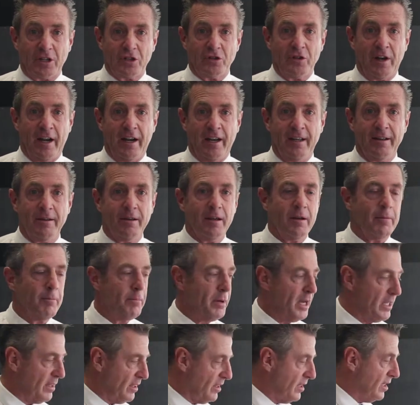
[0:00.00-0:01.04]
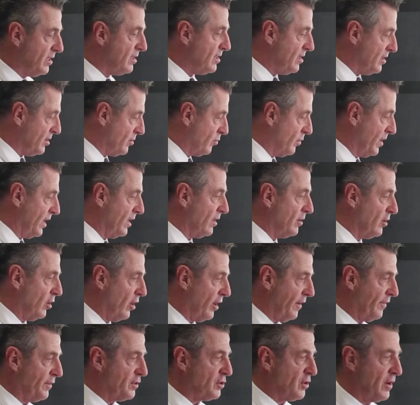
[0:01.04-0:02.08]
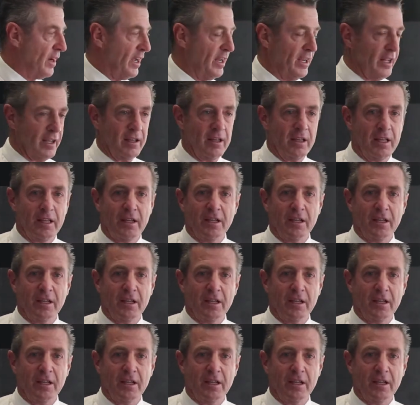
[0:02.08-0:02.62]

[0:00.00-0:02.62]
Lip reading: training, but this is real life training,